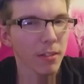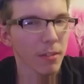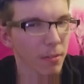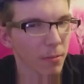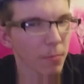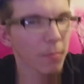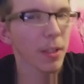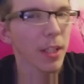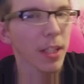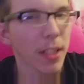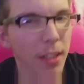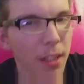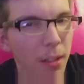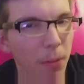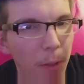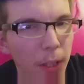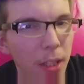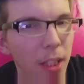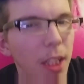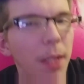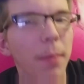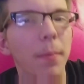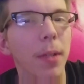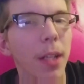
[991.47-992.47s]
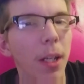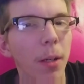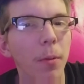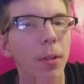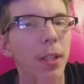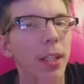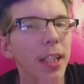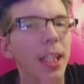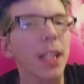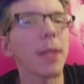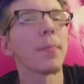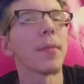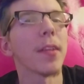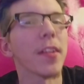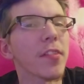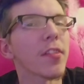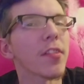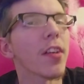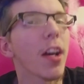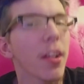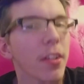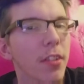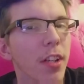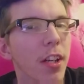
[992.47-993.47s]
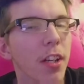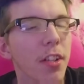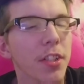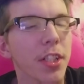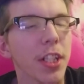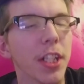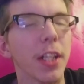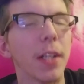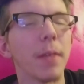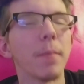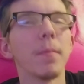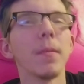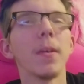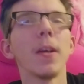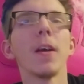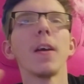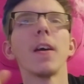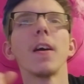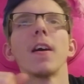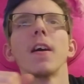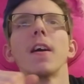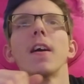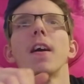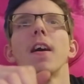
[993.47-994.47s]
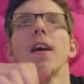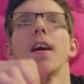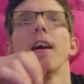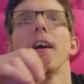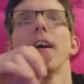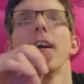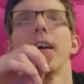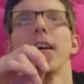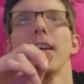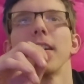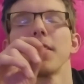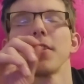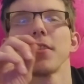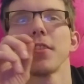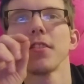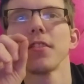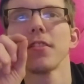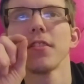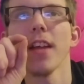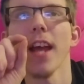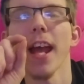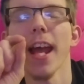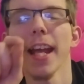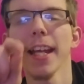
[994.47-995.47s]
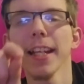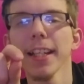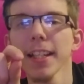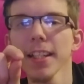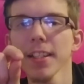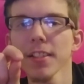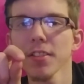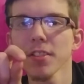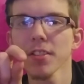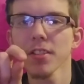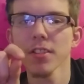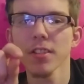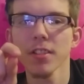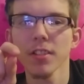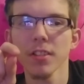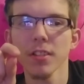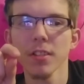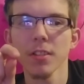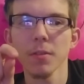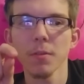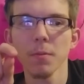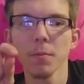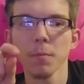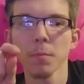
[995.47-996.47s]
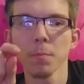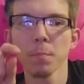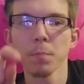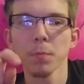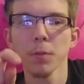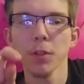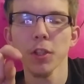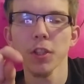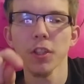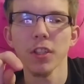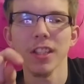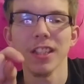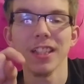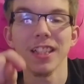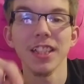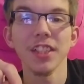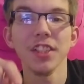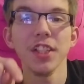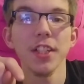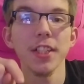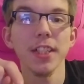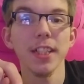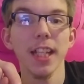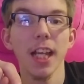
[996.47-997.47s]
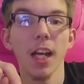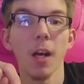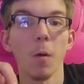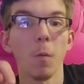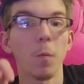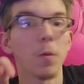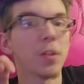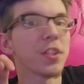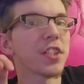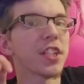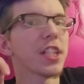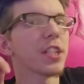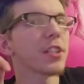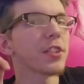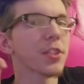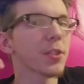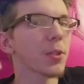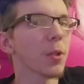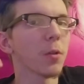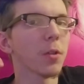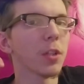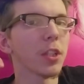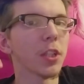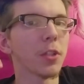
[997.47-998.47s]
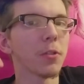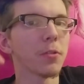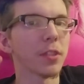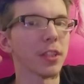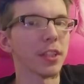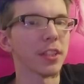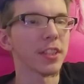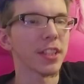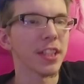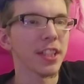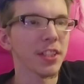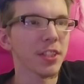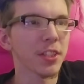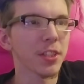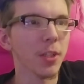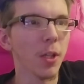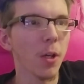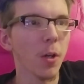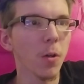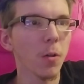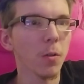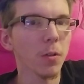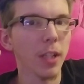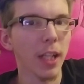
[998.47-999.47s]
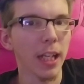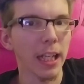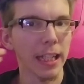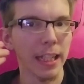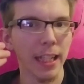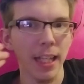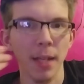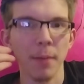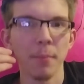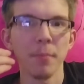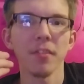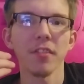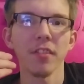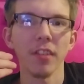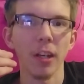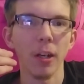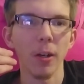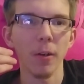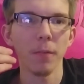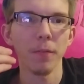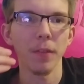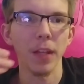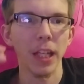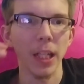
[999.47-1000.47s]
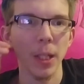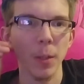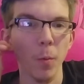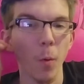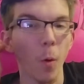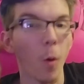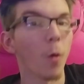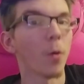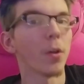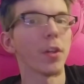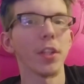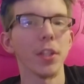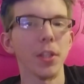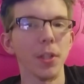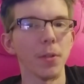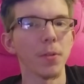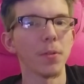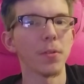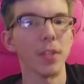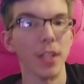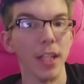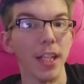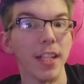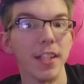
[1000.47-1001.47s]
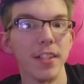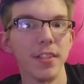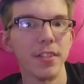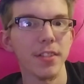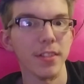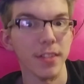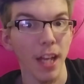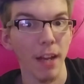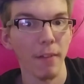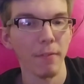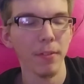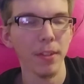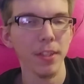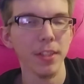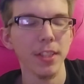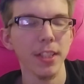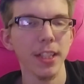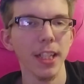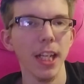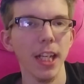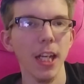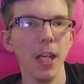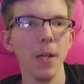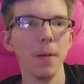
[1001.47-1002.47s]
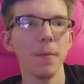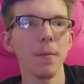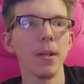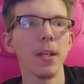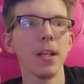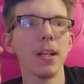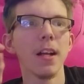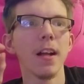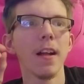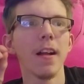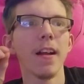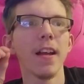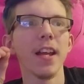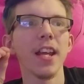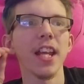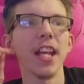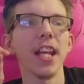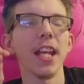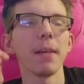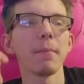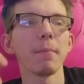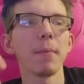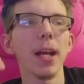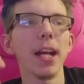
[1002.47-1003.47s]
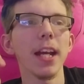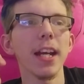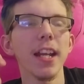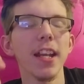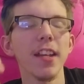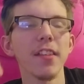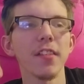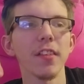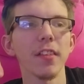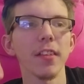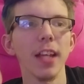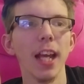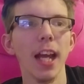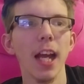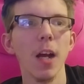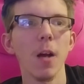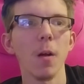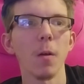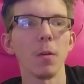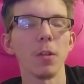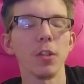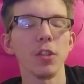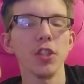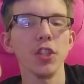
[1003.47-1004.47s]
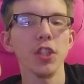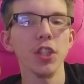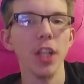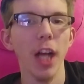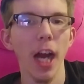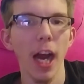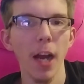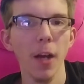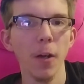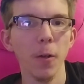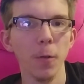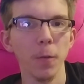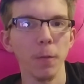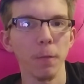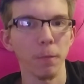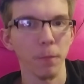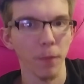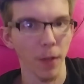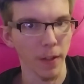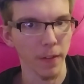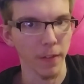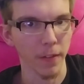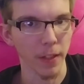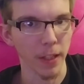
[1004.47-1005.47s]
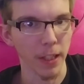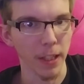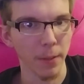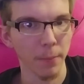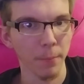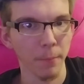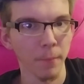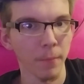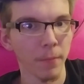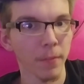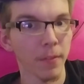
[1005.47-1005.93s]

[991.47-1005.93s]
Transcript: we can keep things hush hush here. Angus turned to DJ's account, which he solely uses. He's so like himself that he will only use his Netflix account. He made his account child friendly.